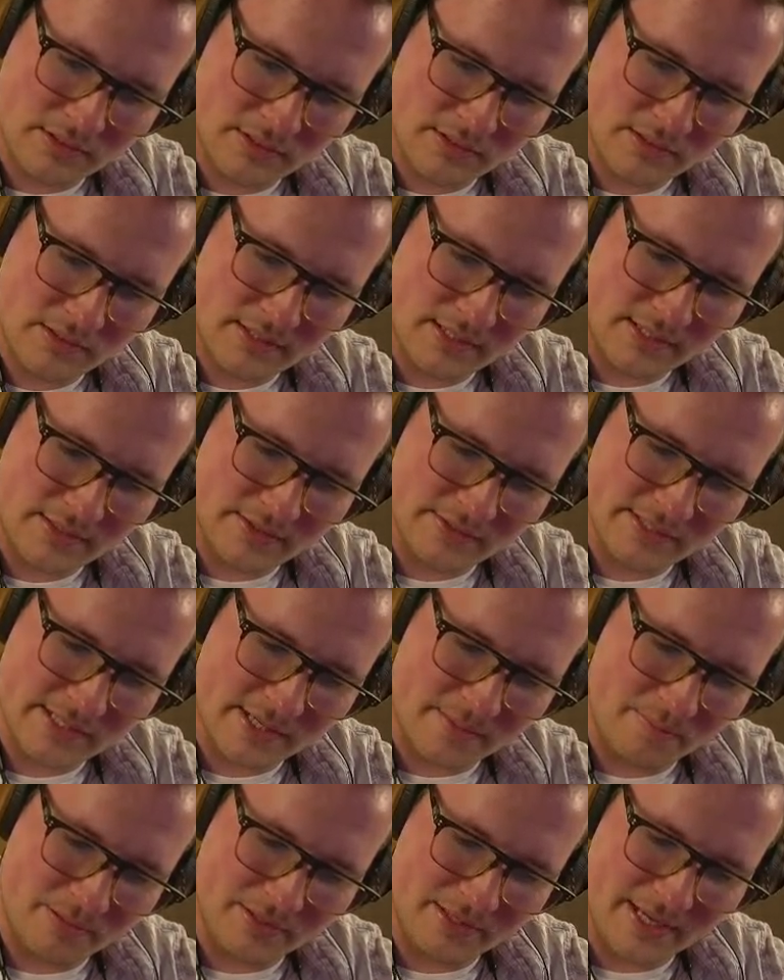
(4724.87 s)
Kind of looks like a
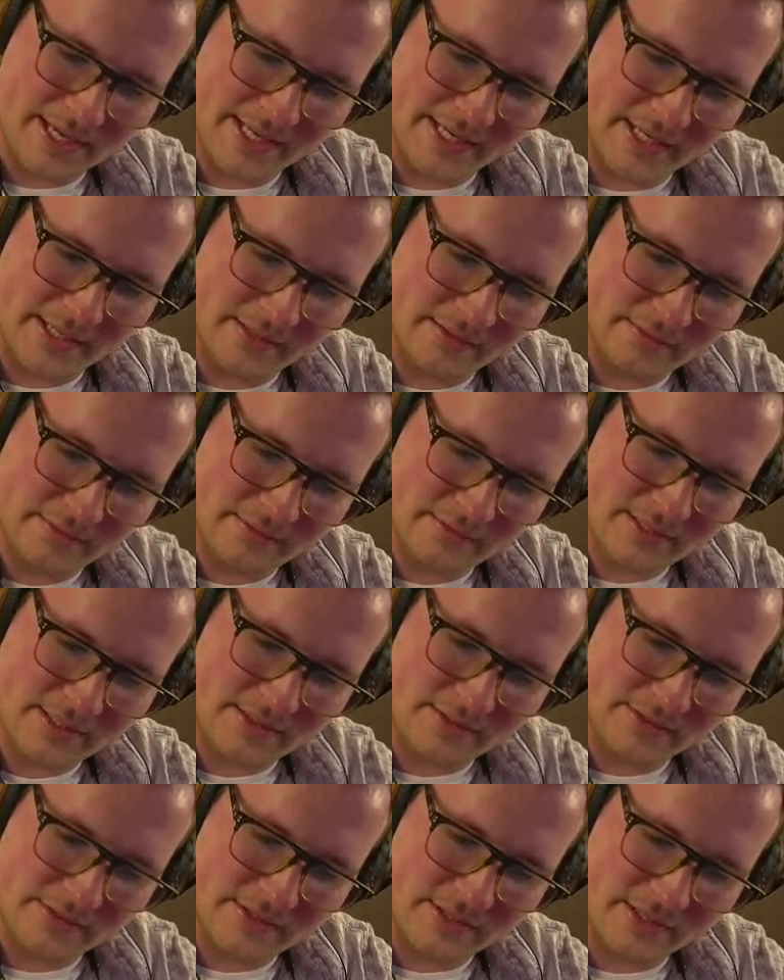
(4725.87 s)
planet. Kind of
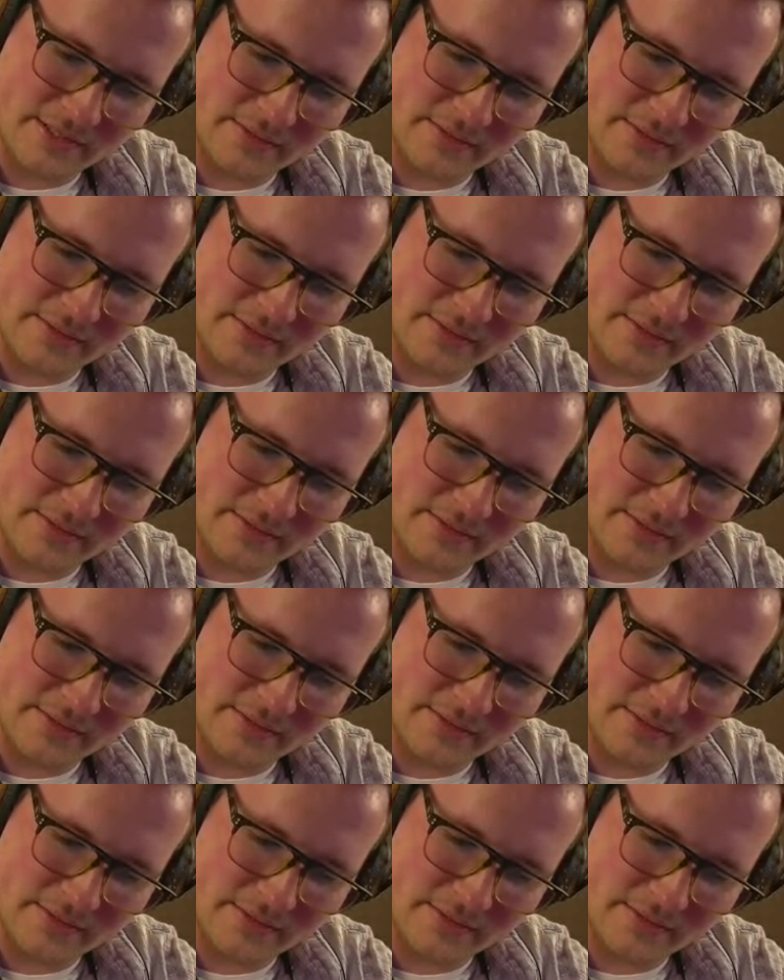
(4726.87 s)
looks like